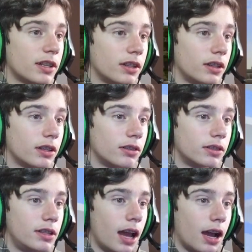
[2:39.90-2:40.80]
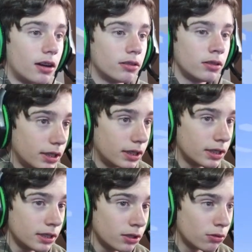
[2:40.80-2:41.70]
a little down.
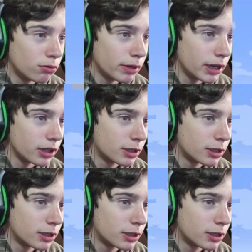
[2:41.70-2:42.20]
This is a weird